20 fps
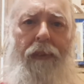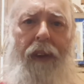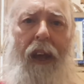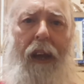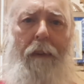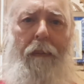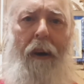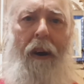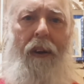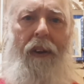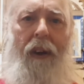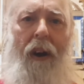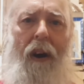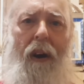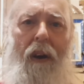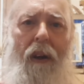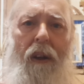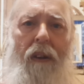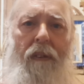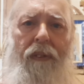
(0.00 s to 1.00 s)
and upon
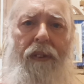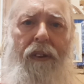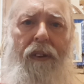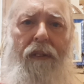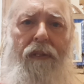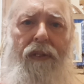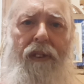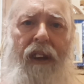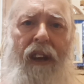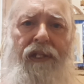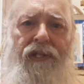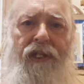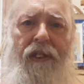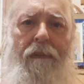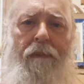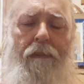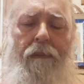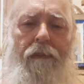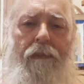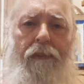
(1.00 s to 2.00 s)
all of
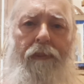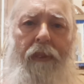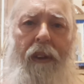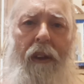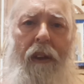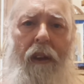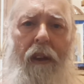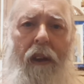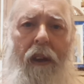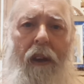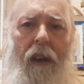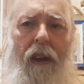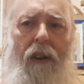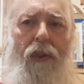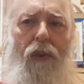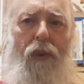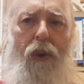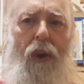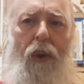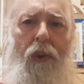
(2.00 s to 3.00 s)
creation
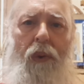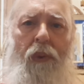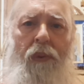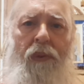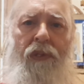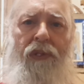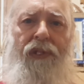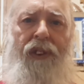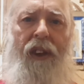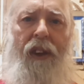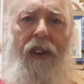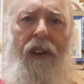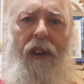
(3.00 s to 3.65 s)
groans,